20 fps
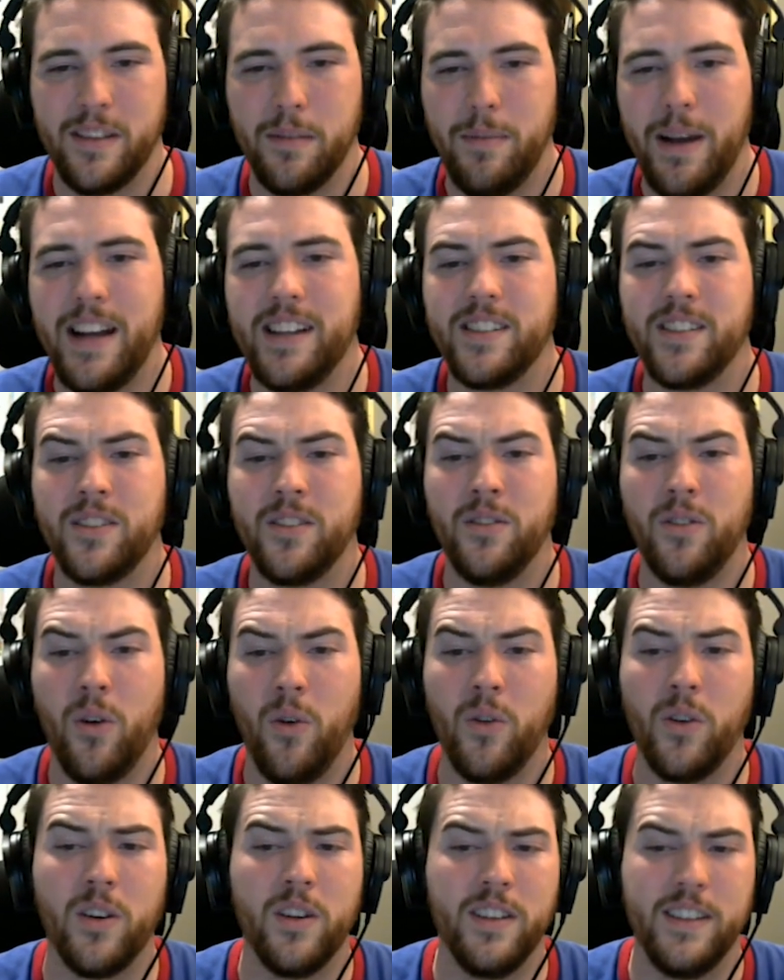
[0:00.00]
The magical
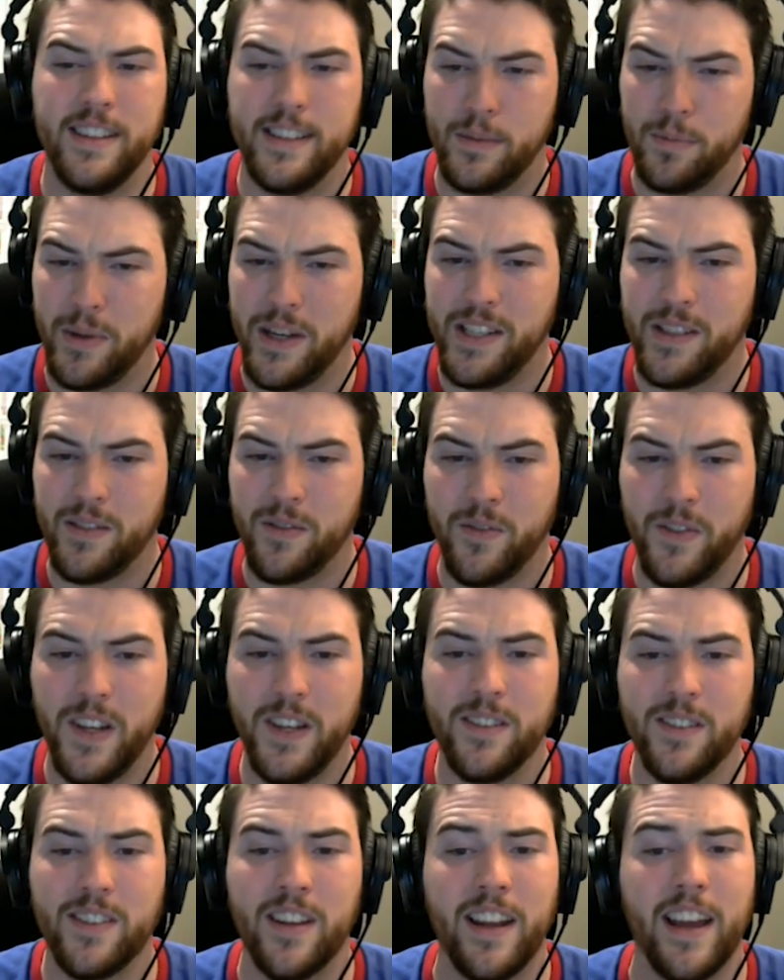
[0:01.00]
aura in this place
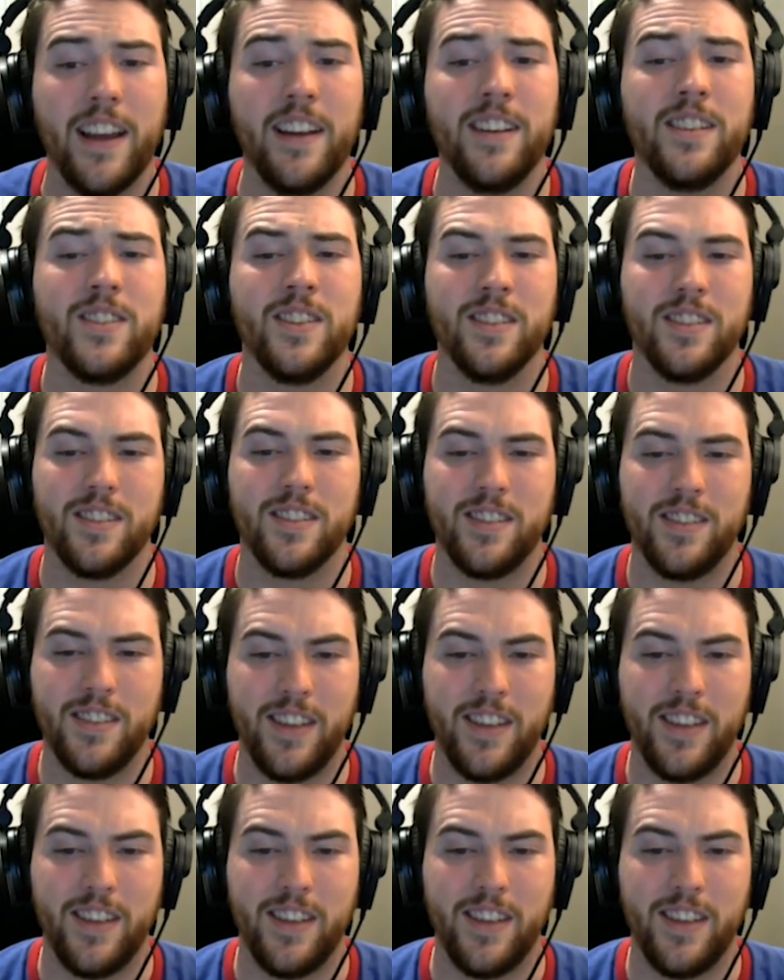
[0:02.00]
reveals an ancient